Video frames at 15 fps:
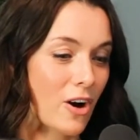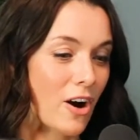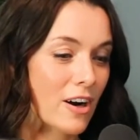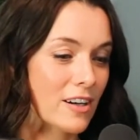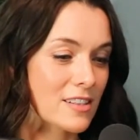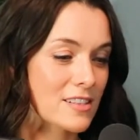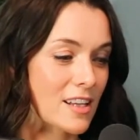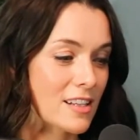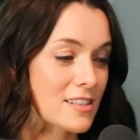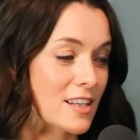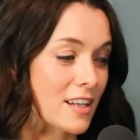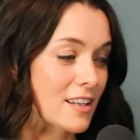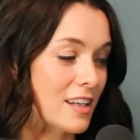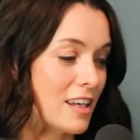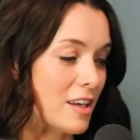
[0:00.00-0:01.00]
cars,
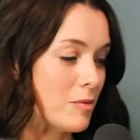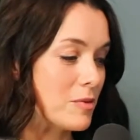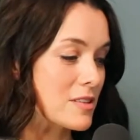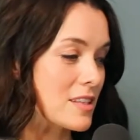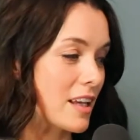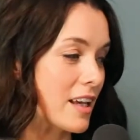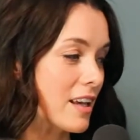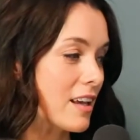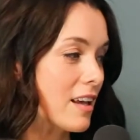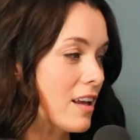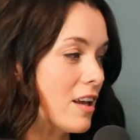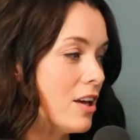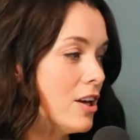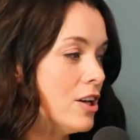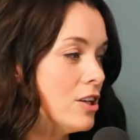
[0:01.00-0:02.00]
and suddenly he was like,
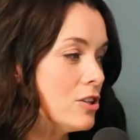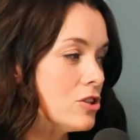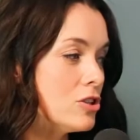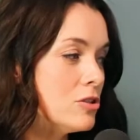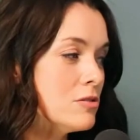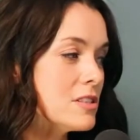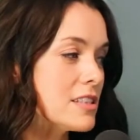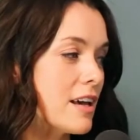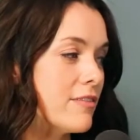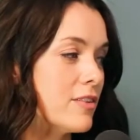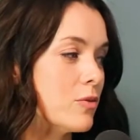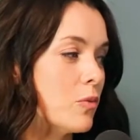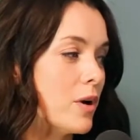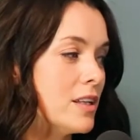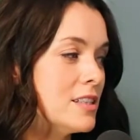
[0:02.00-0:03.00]

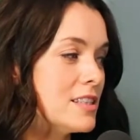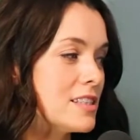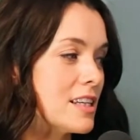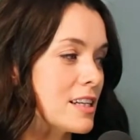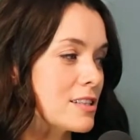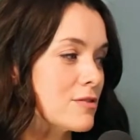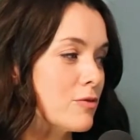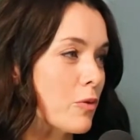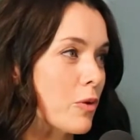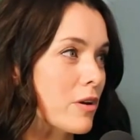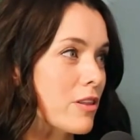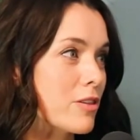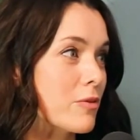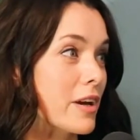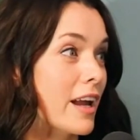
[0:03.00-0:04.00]

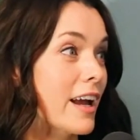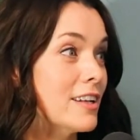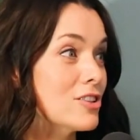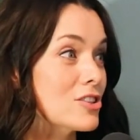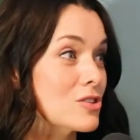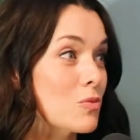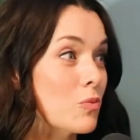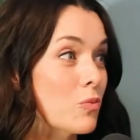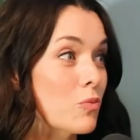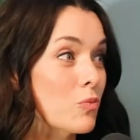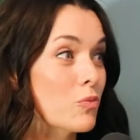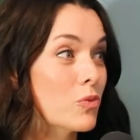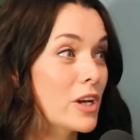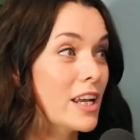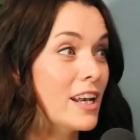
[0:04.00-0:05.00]
271643, and just
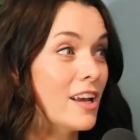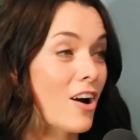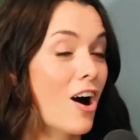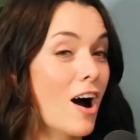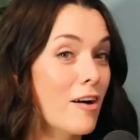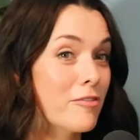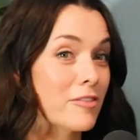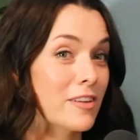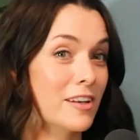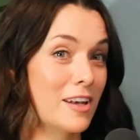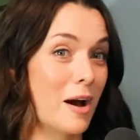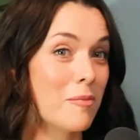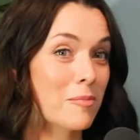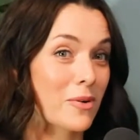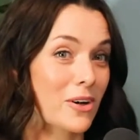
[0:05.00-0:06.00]
reading off
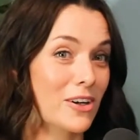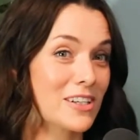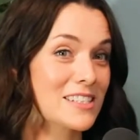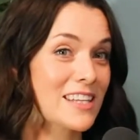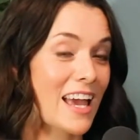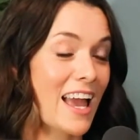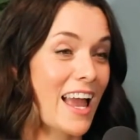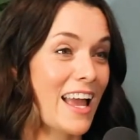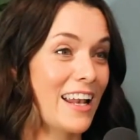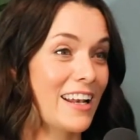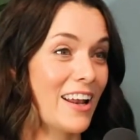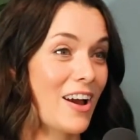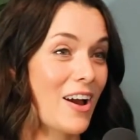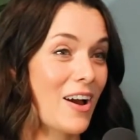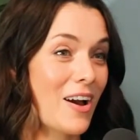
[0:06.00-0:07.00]
the numbers.
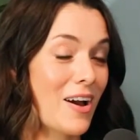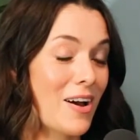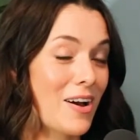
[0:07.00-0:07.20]
And